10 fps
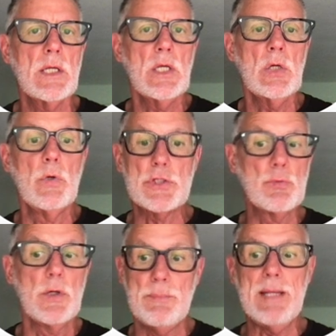which
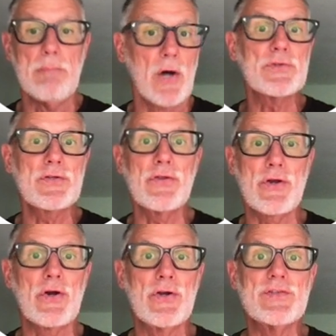would be most of the
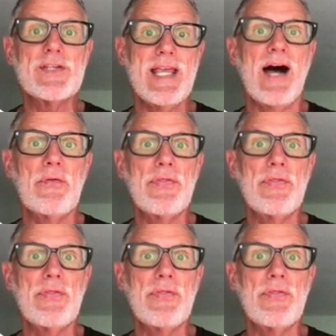currency out